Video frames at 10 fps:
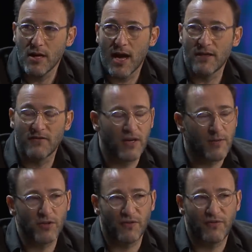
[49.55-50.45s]
and the
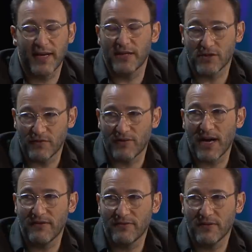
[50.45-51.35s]
Vietnamese were fighting to
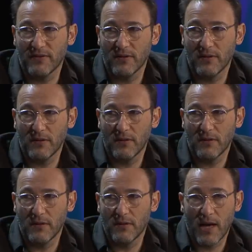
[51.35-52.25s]
survive.
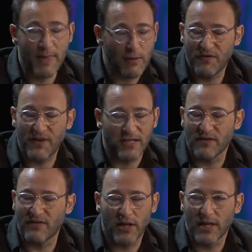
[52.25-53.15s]
And they would fight to the
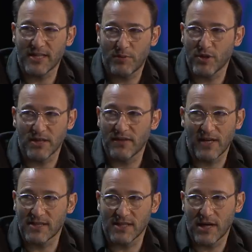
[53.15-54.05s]
very last person if
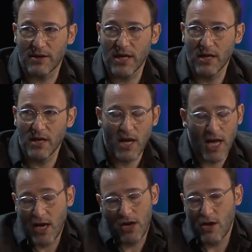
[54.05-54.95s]
necessary.
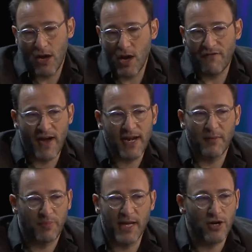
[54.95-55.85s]
And a
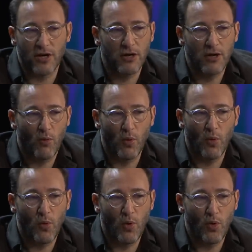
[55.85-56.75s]
finite player
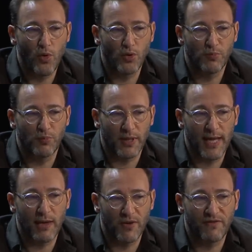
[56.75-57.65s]
who's
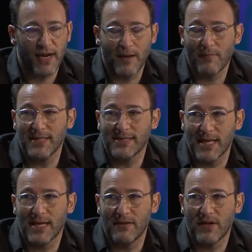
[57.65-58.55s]
playing with a finite
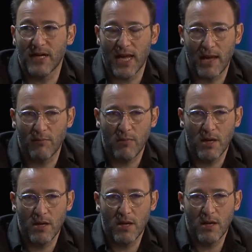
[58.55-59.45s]
mindset in infinite game,
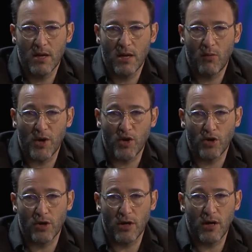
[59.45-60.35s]
where you're,